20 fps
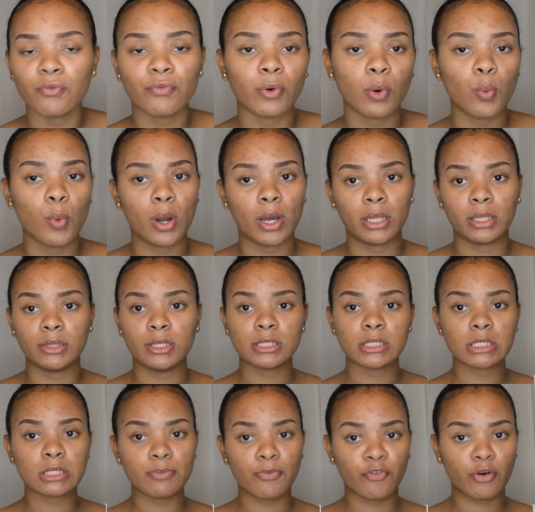For one,
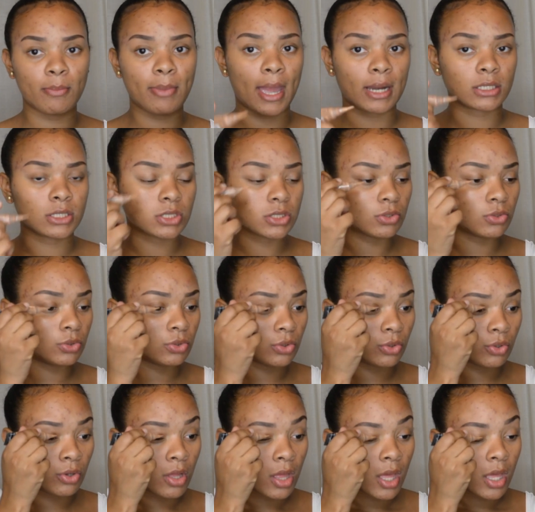this is for back to
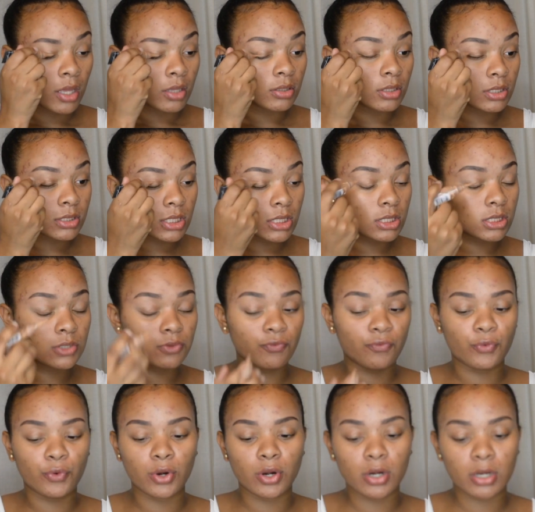school. This is
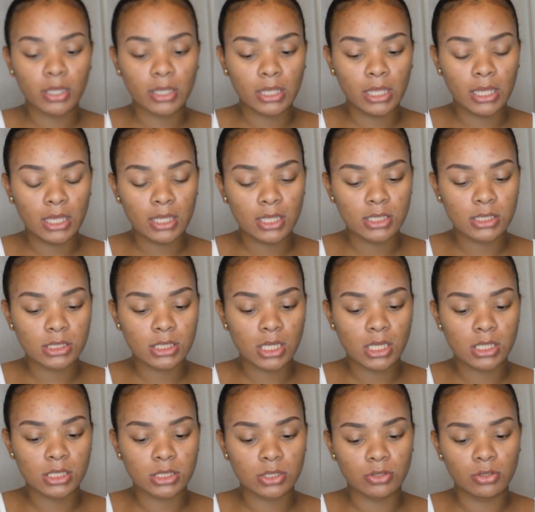for kids
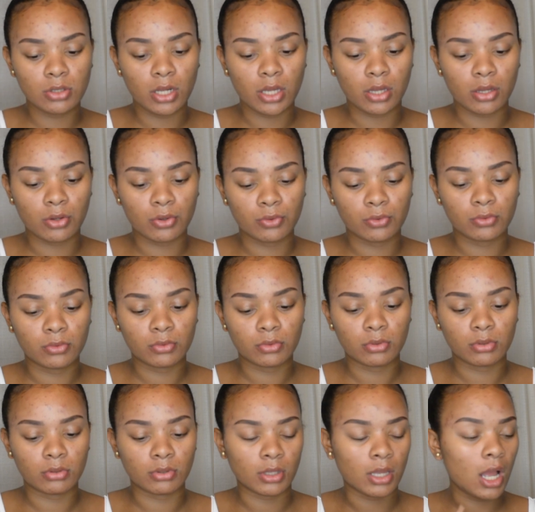that's, you know,
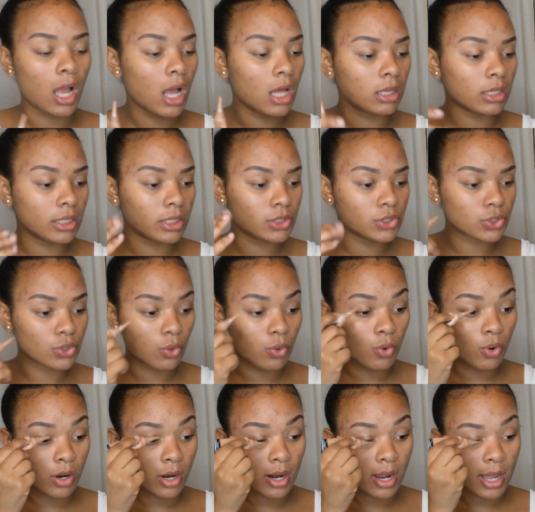in college
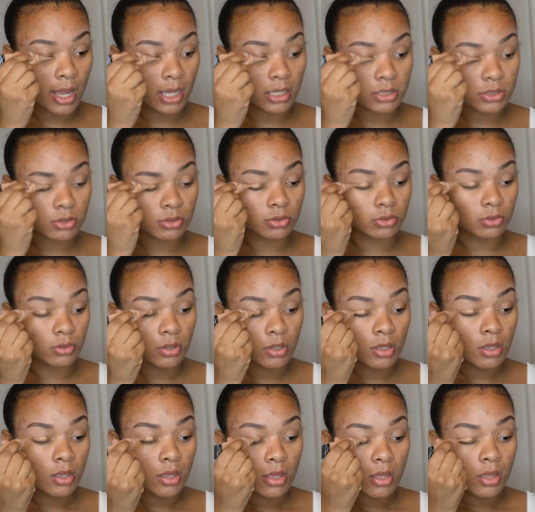or high school.
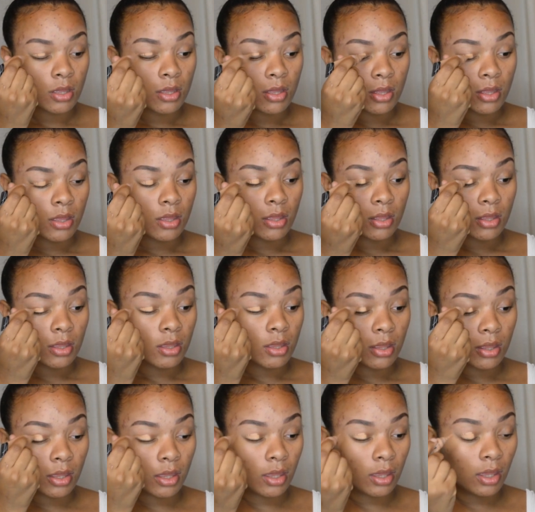
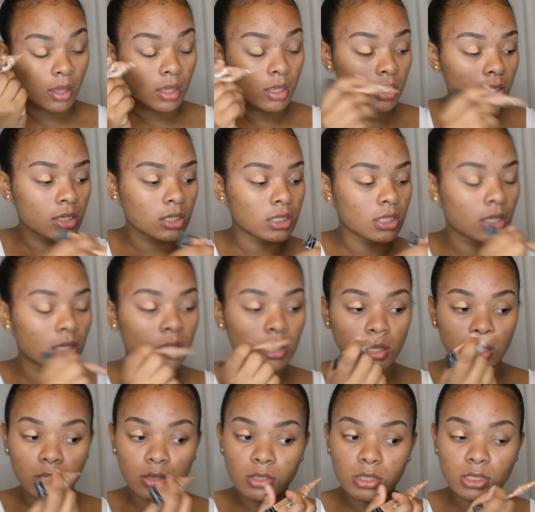And
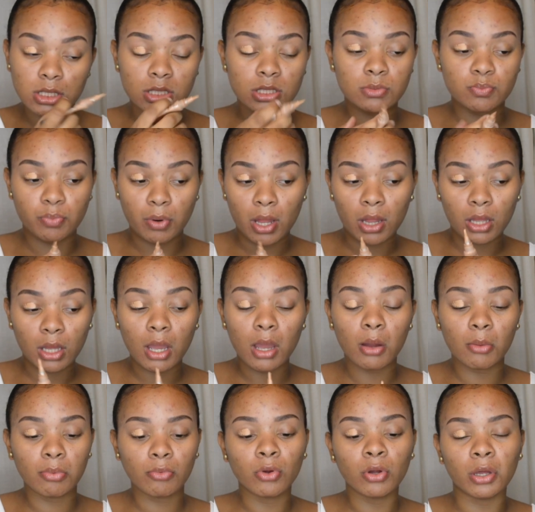this is probably
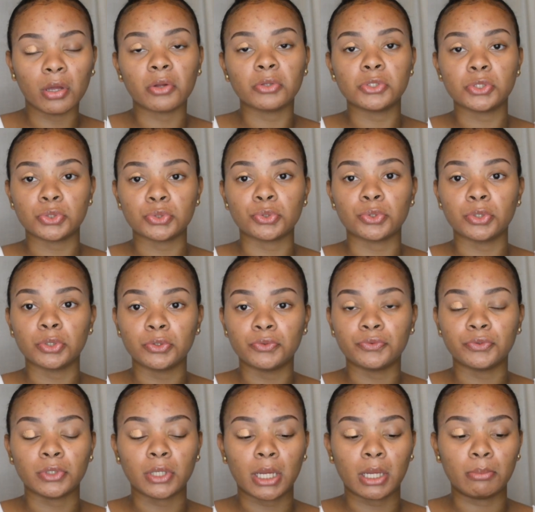a good tutorial
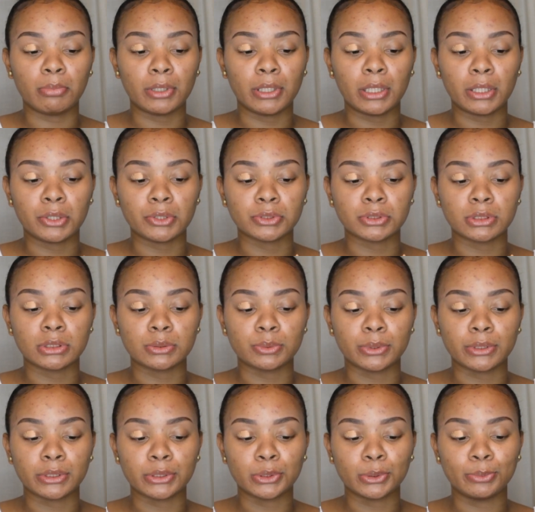for like beginners as
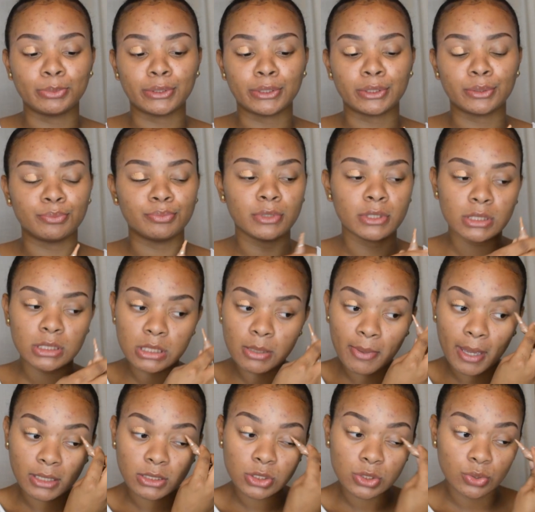well, but this is a
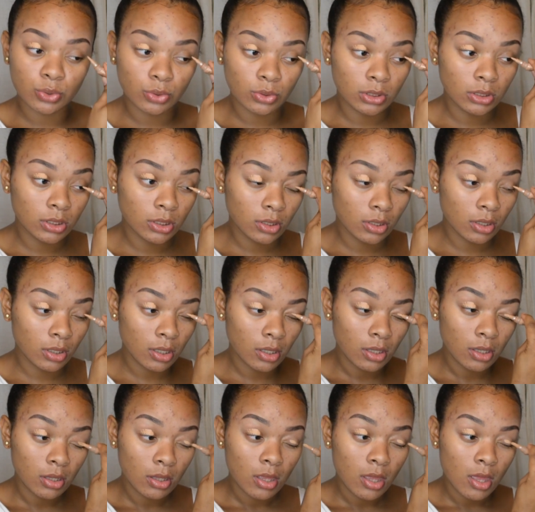back to school look.